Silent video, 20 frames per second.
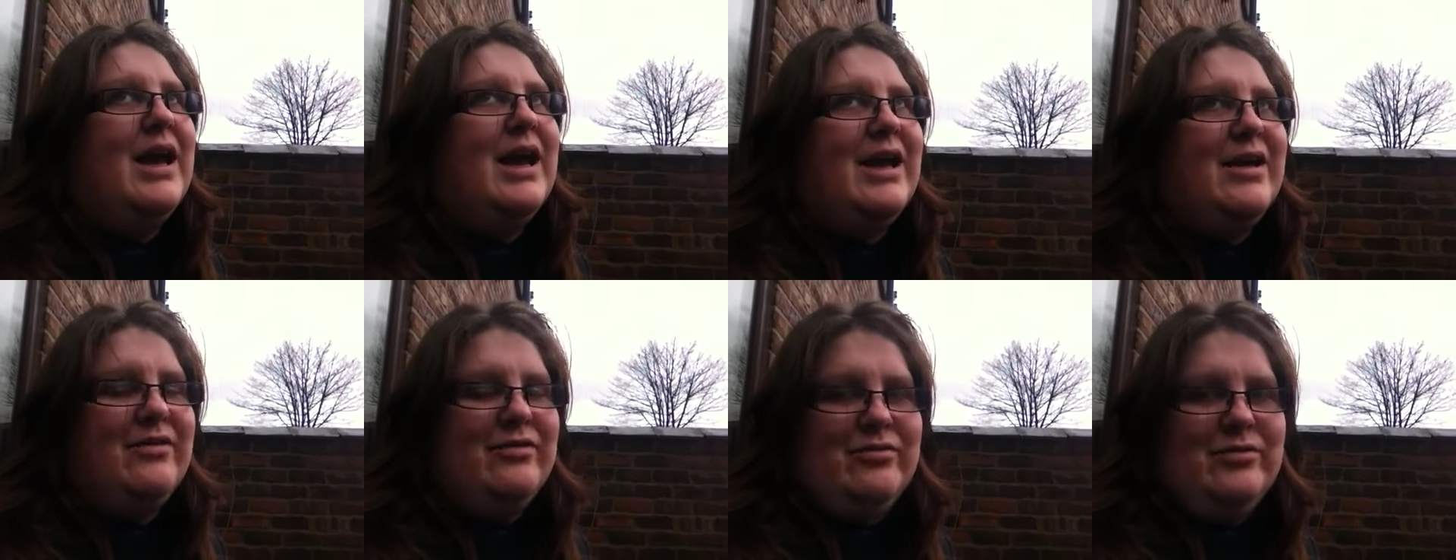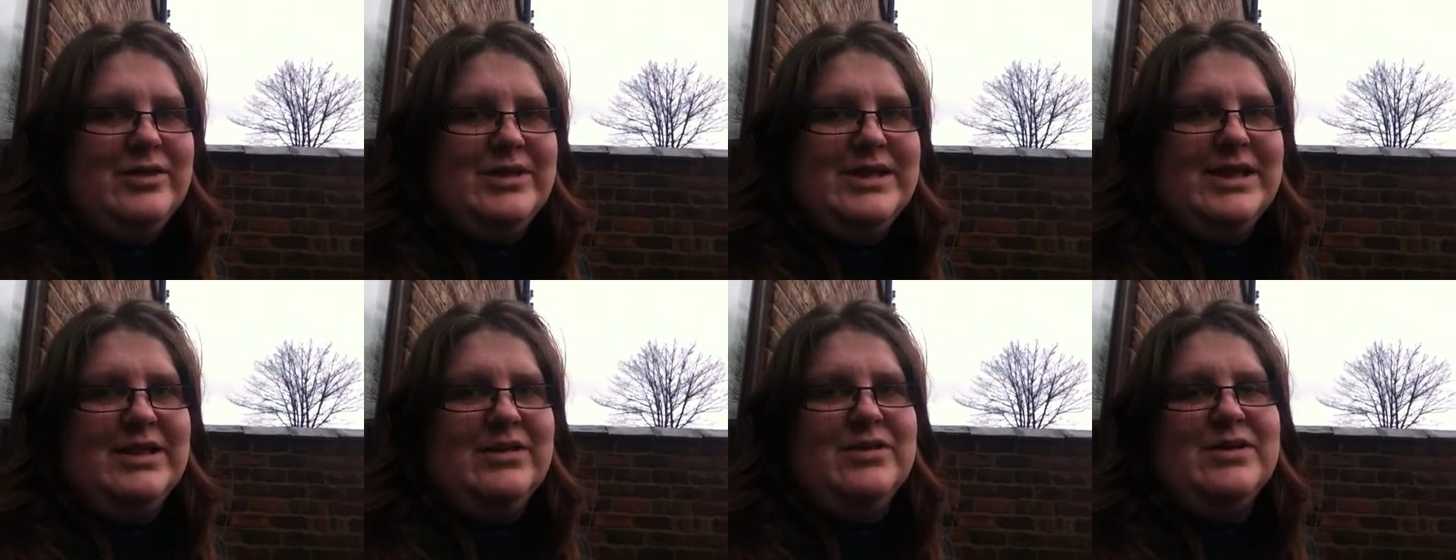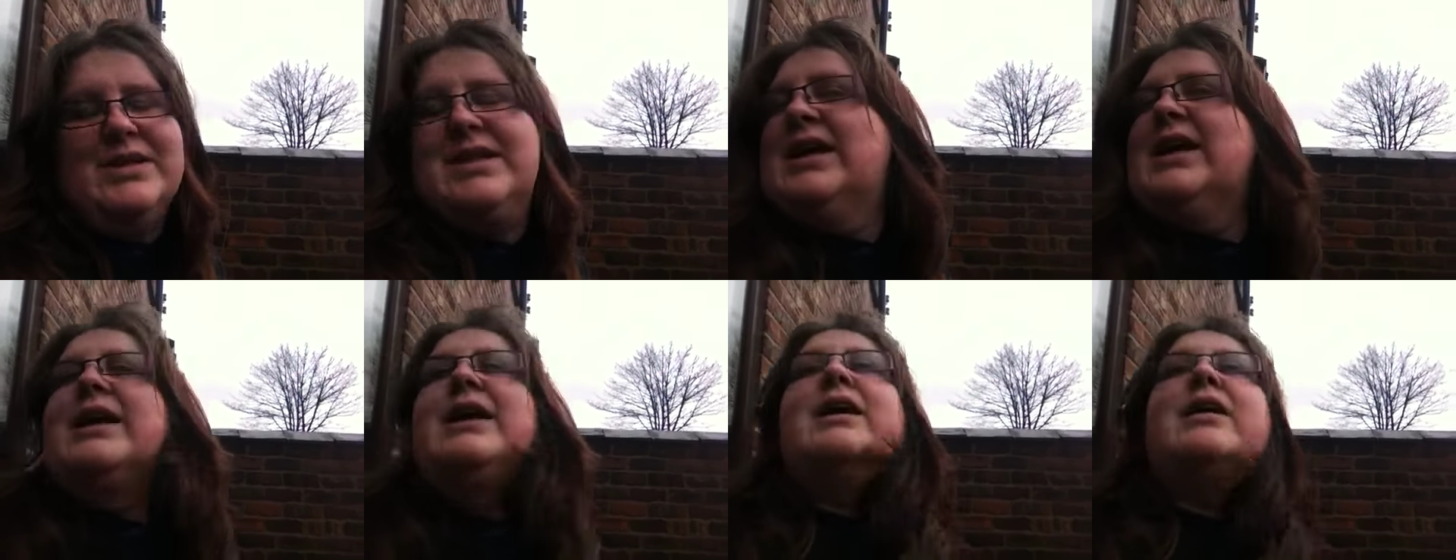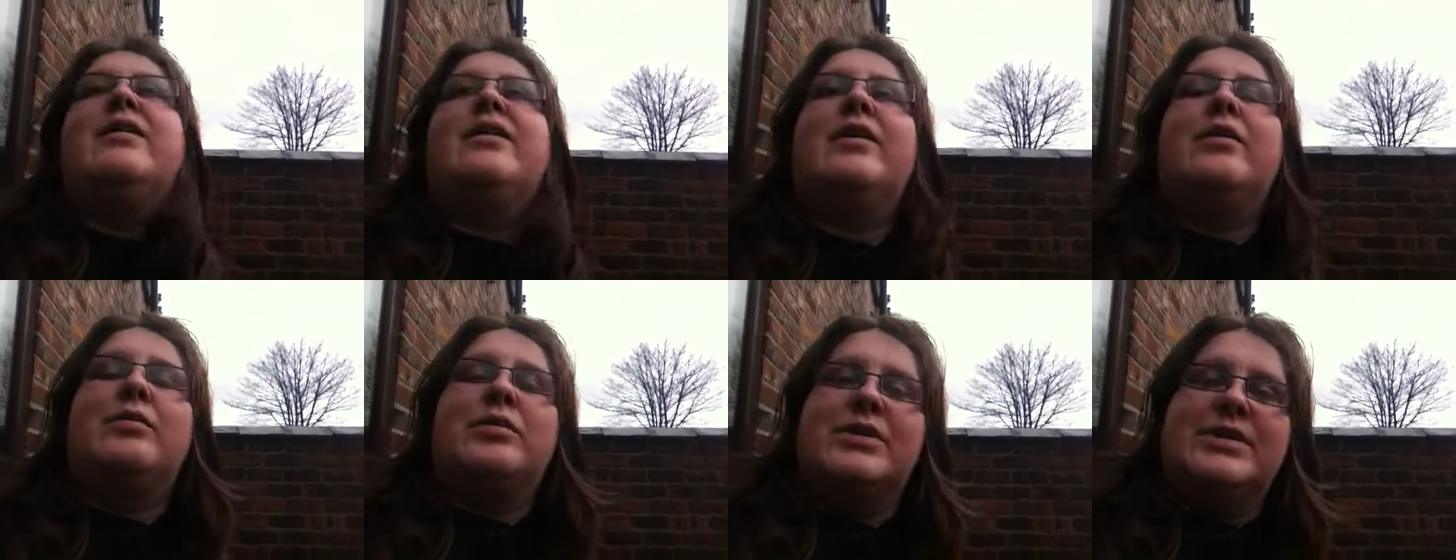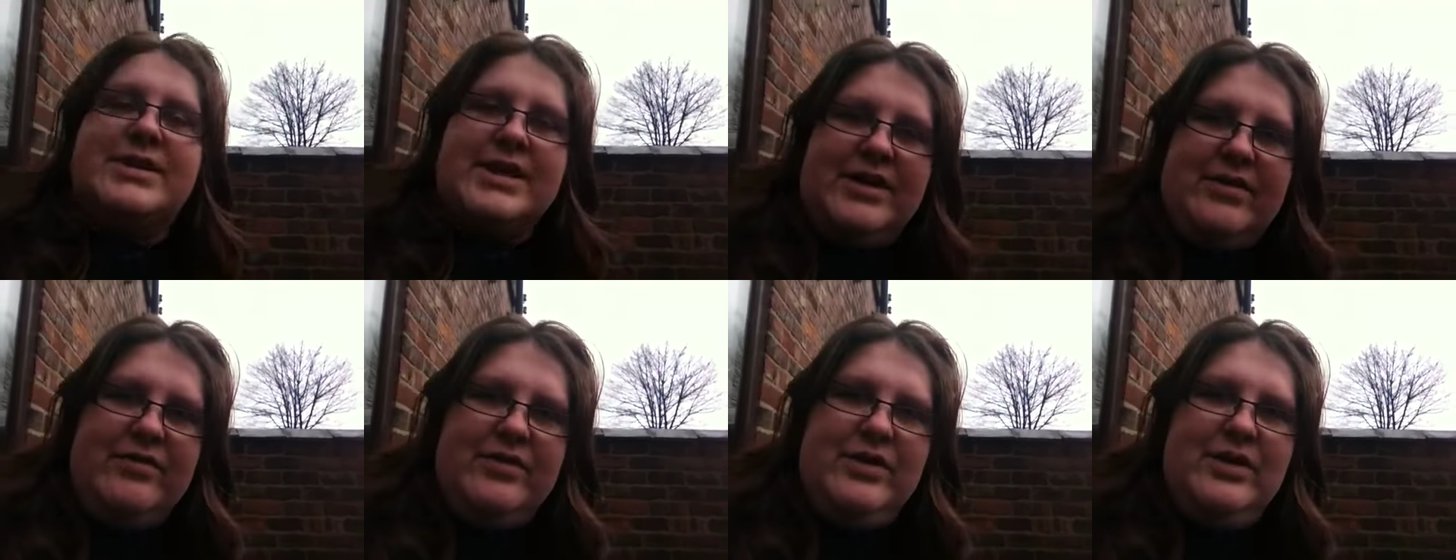every single day, and that will
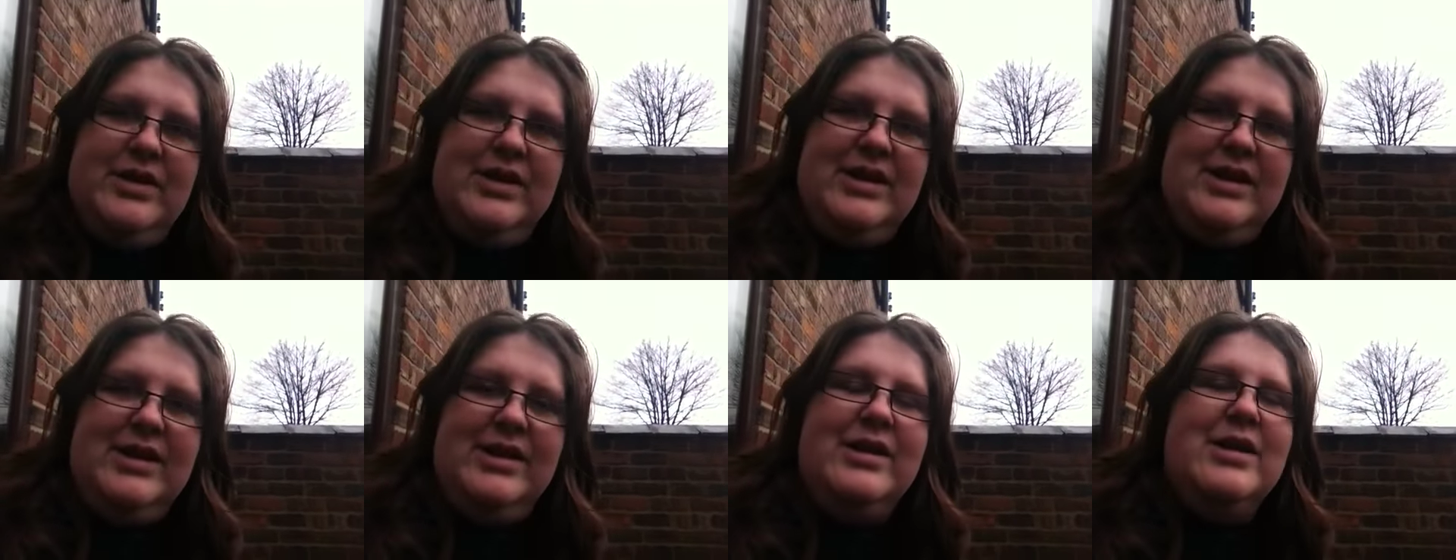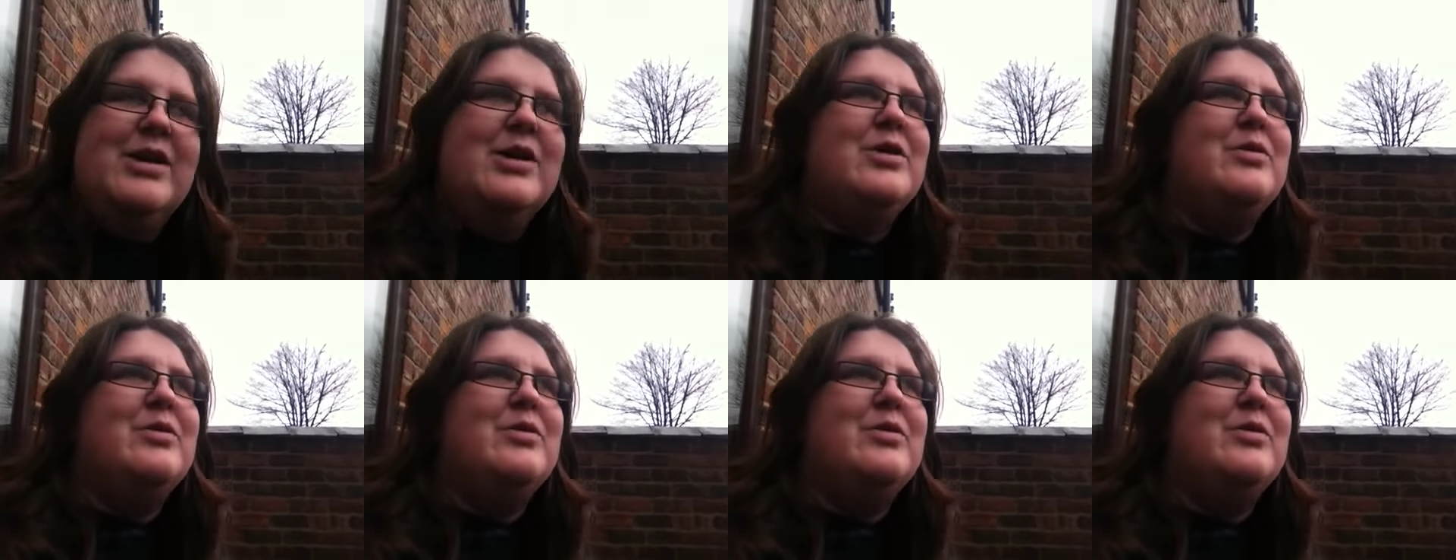definitely